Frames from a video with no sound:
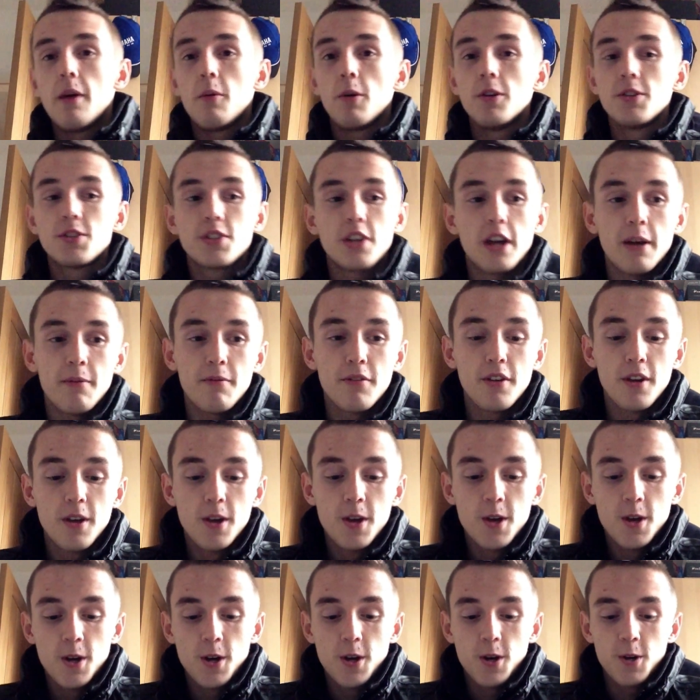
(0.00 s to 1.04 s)
once I've
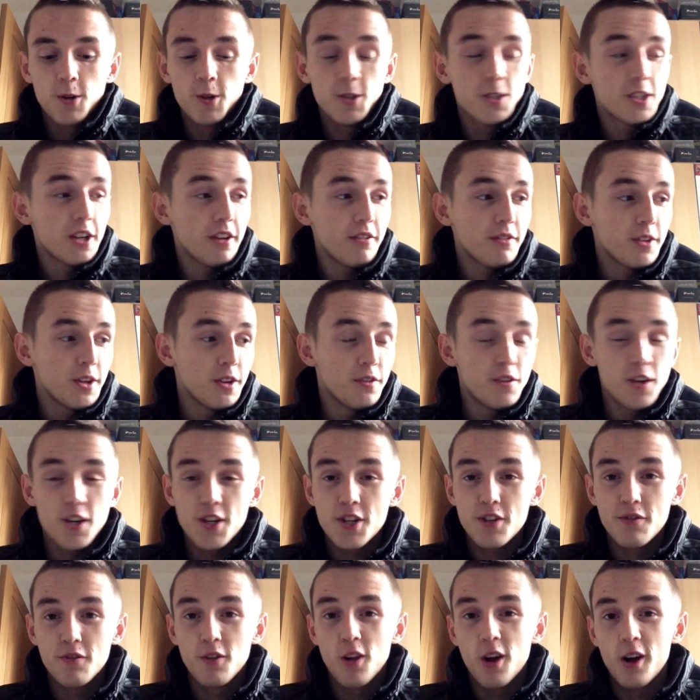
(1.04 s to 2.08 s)
finished
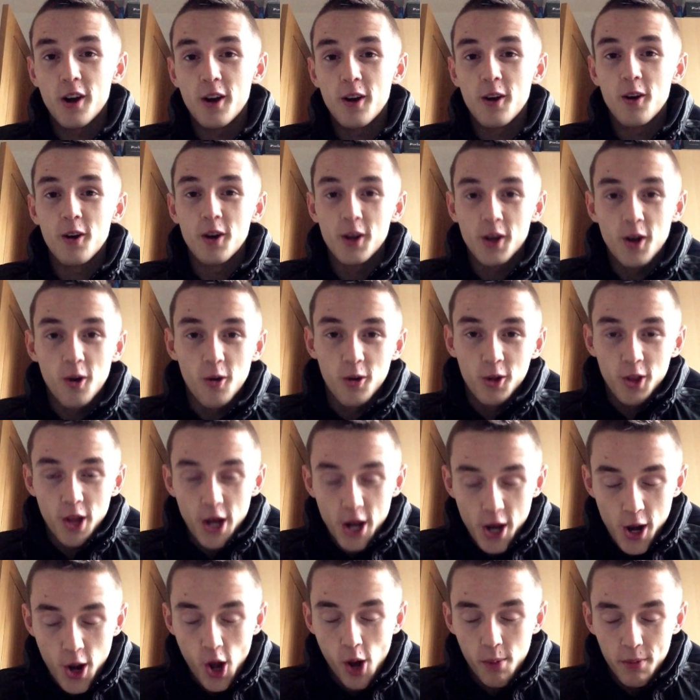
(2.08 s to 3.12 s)
this vlog, I'm going to go and
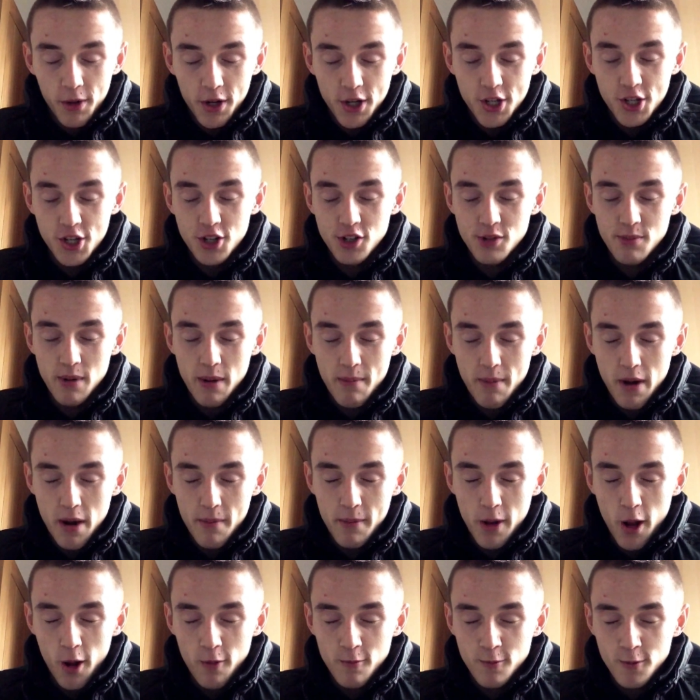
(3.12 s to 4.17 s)
like nom on a Gingerbread Man
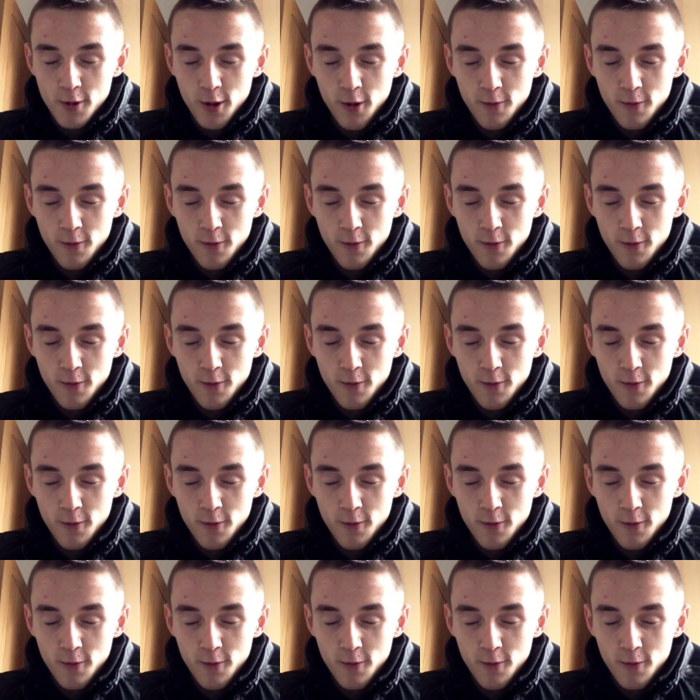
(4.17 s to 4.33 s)
and be like,